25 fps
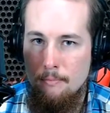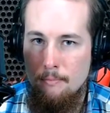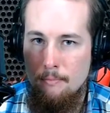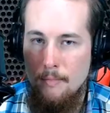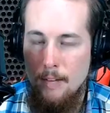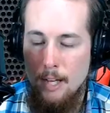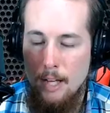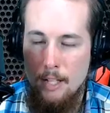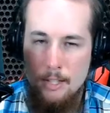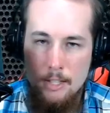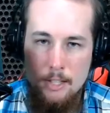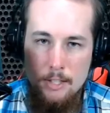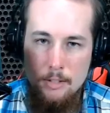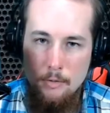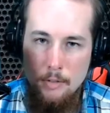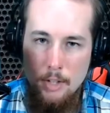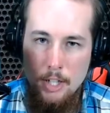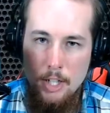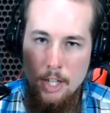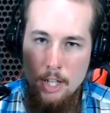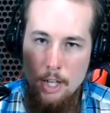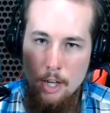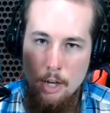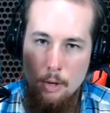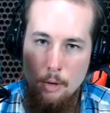And this
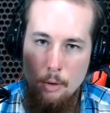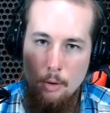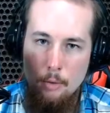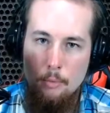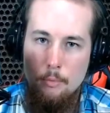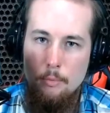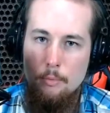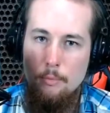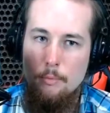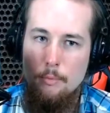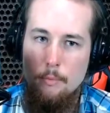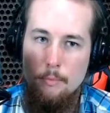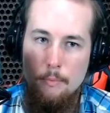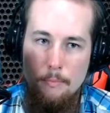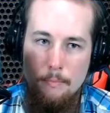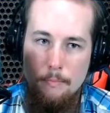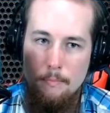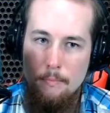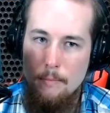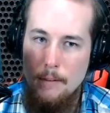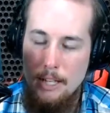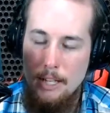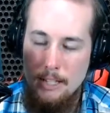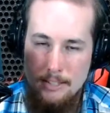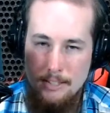video
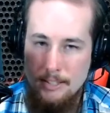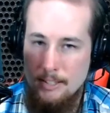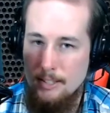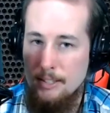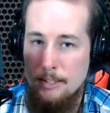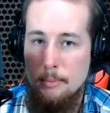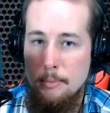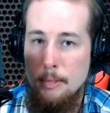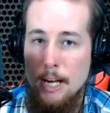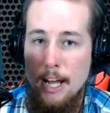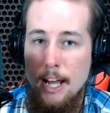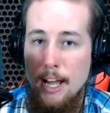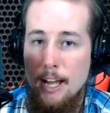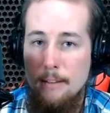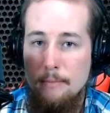is Exhibit A.